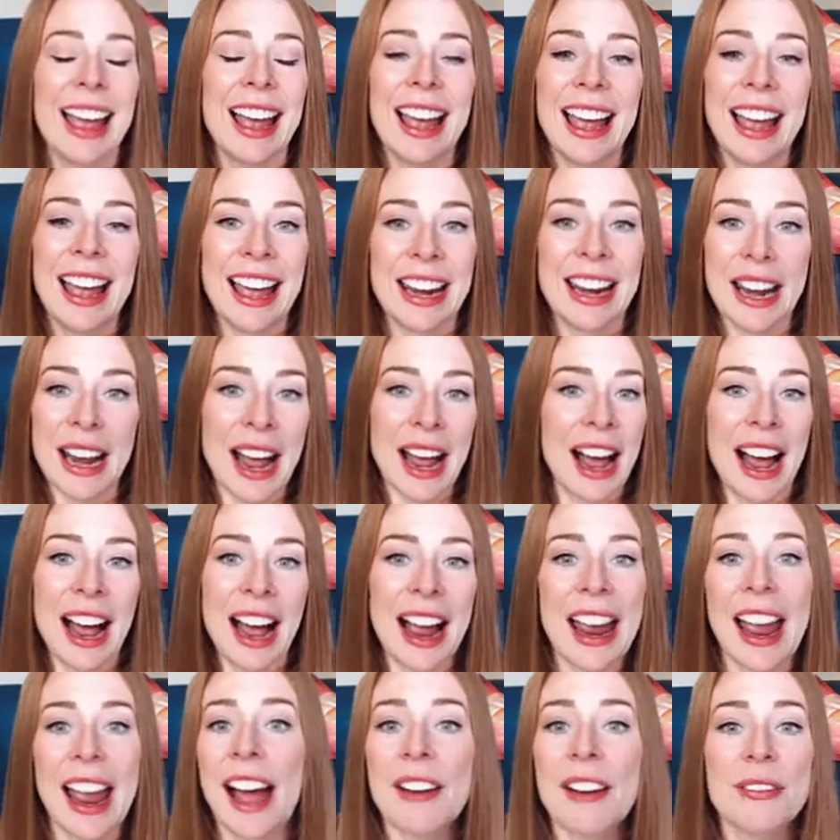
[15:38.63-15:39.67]
and I
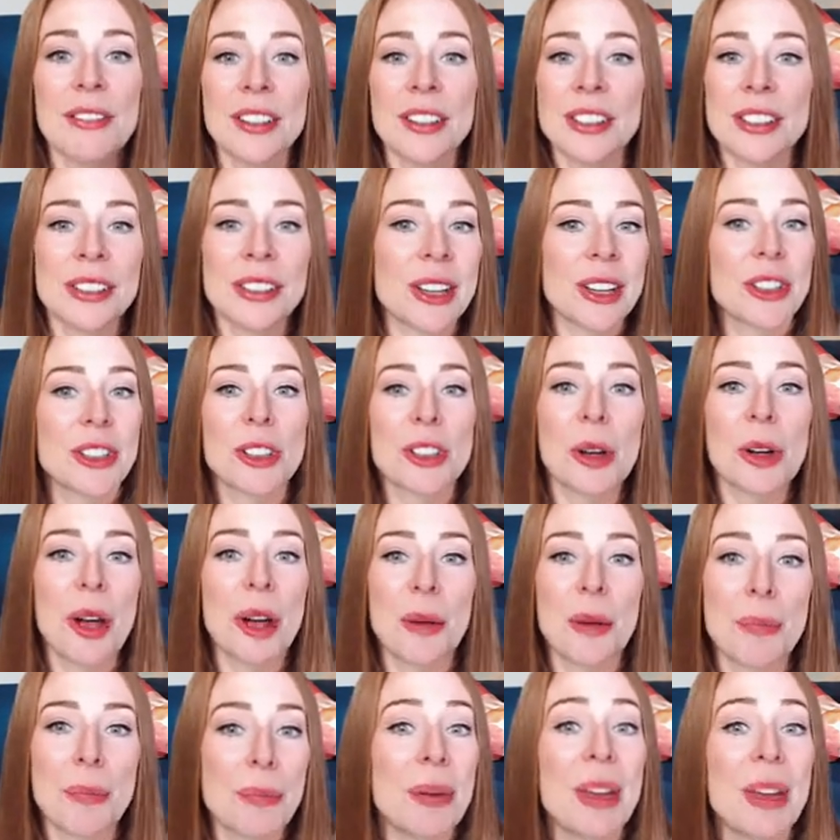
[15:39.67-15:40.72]
have such a
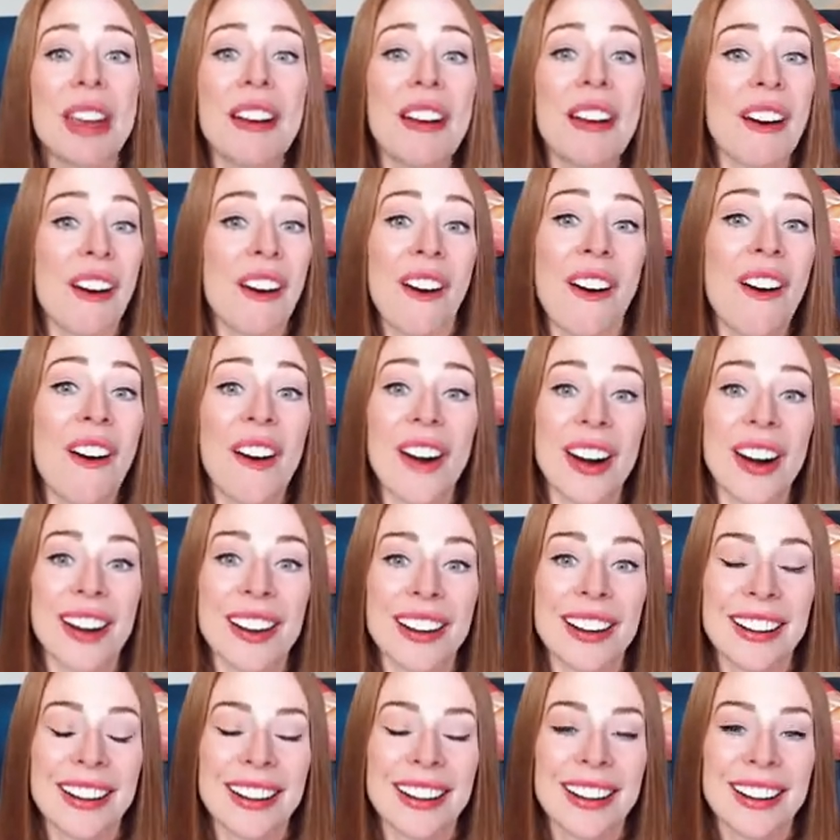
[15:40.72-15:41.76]
big heart
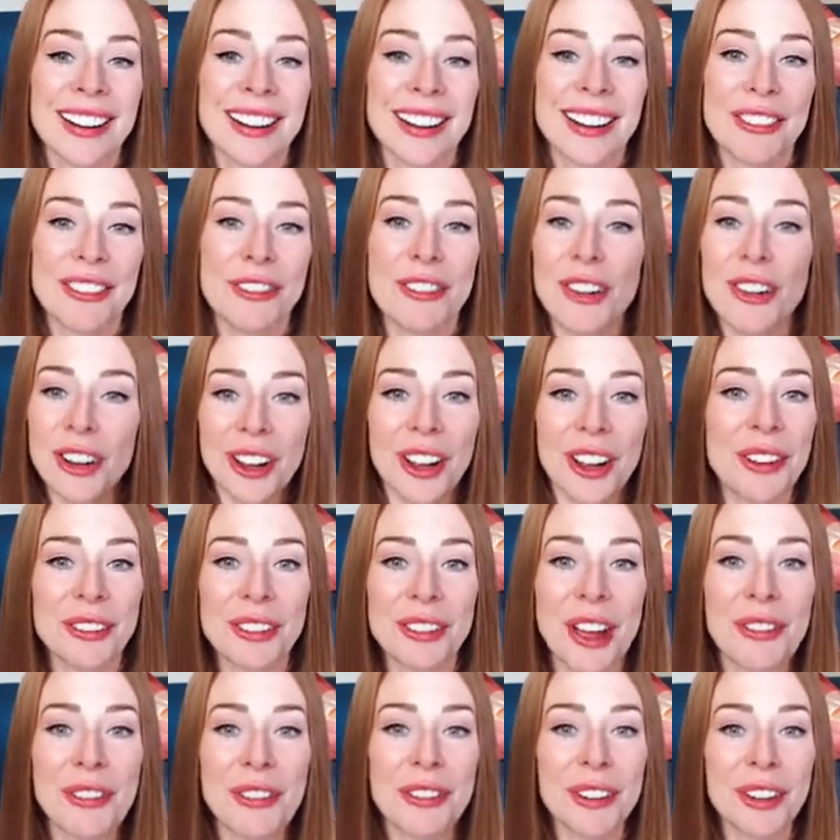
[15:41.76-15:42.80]
full of
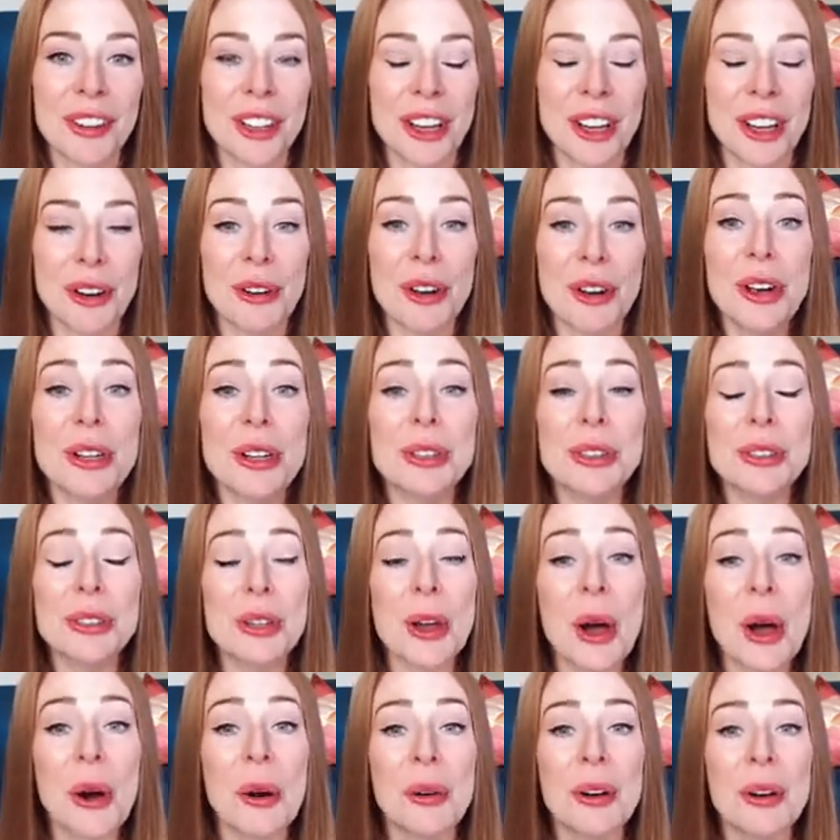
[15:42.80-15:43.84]
love for you.
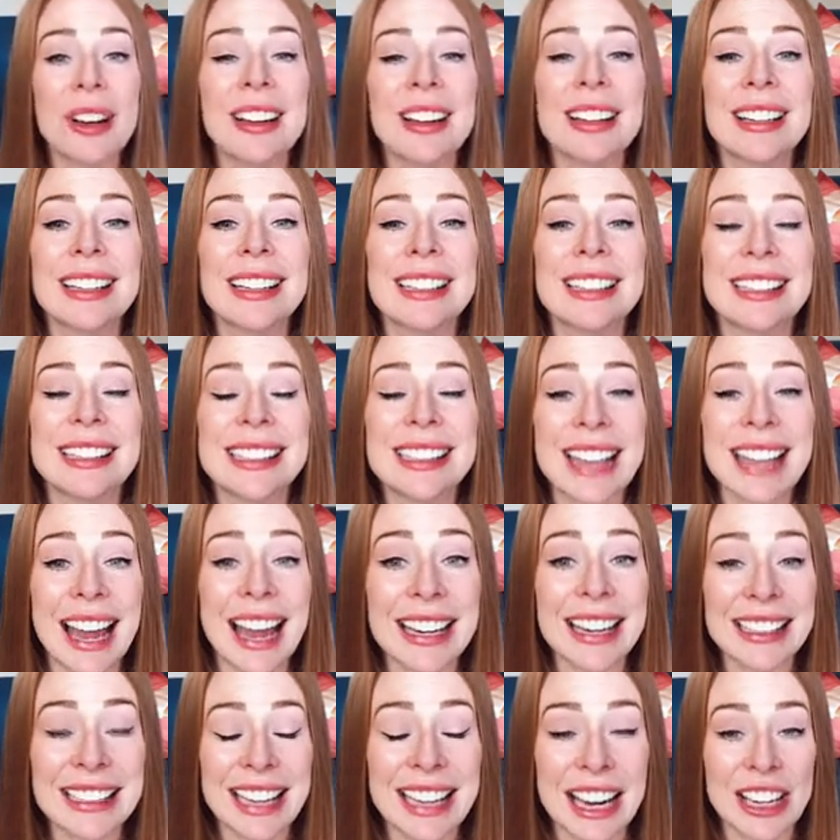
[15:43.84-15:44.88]
So set
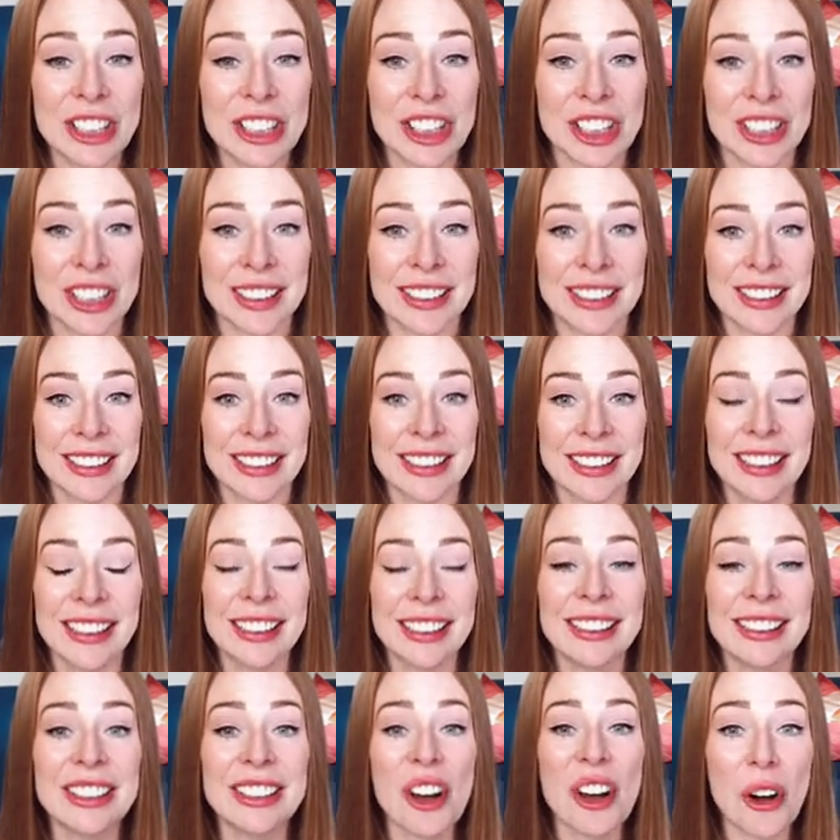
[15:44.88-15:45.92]
intentions,
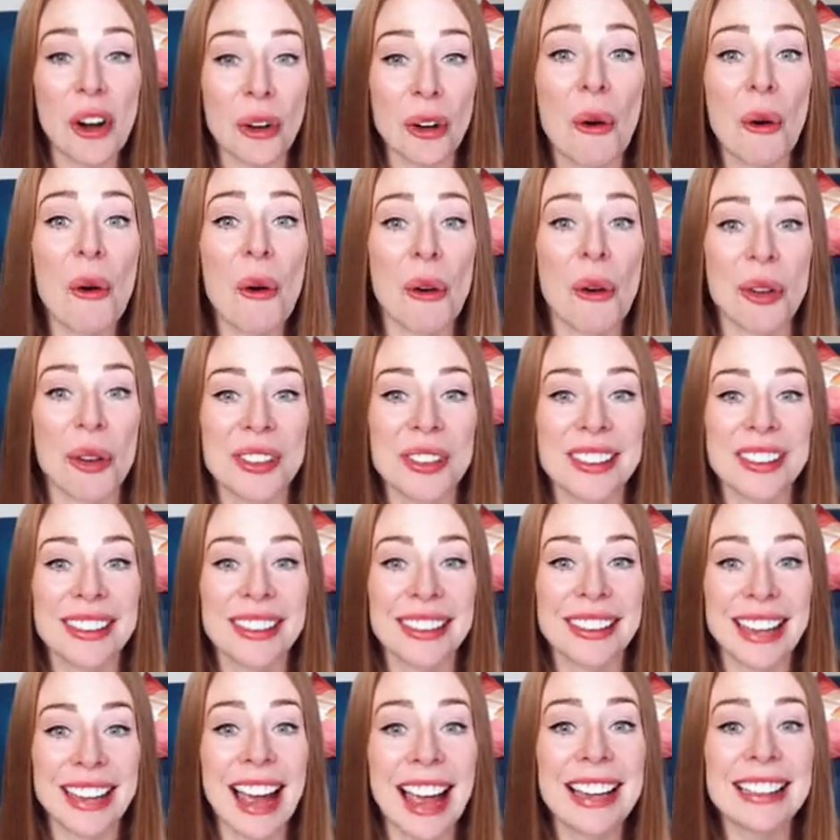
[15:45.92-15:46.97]
not goals.
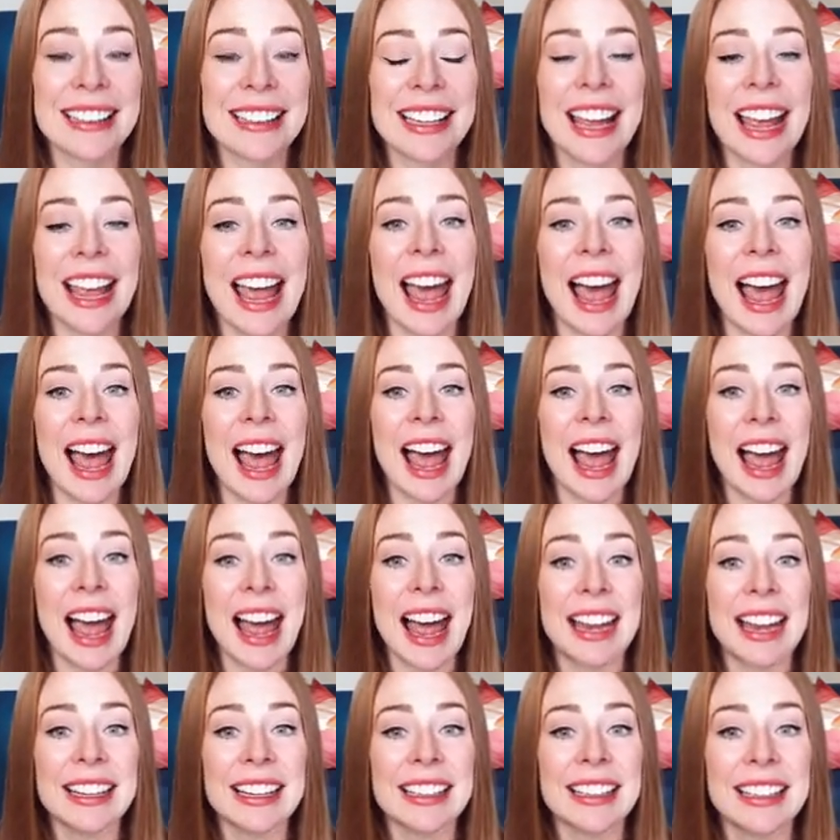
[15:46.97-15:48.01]
Yes?
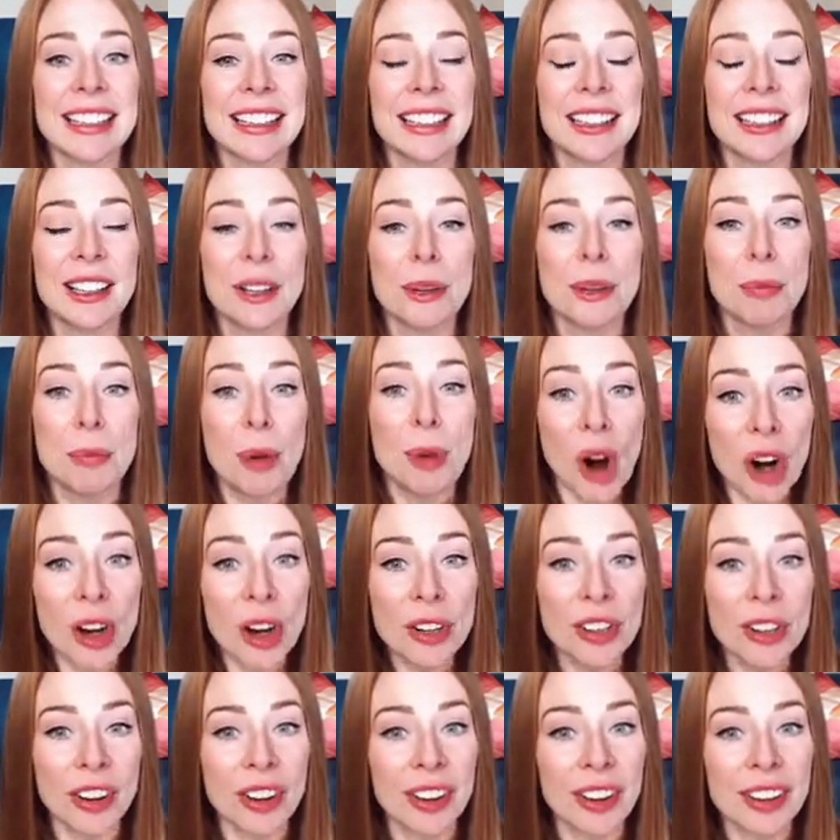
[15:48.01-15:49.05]
And
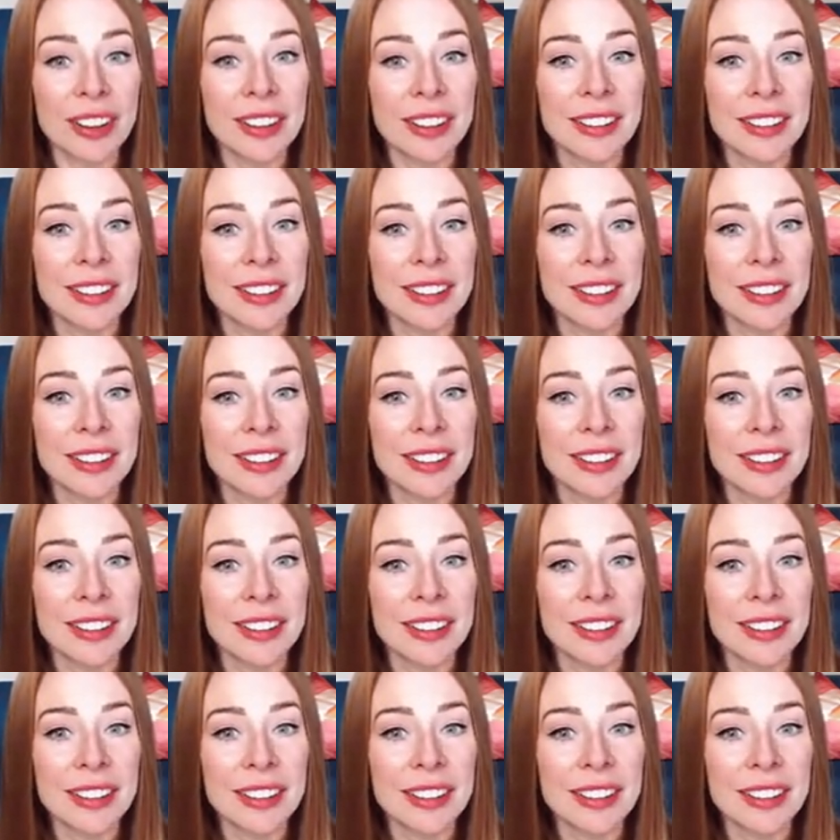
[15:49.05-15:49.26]
partner.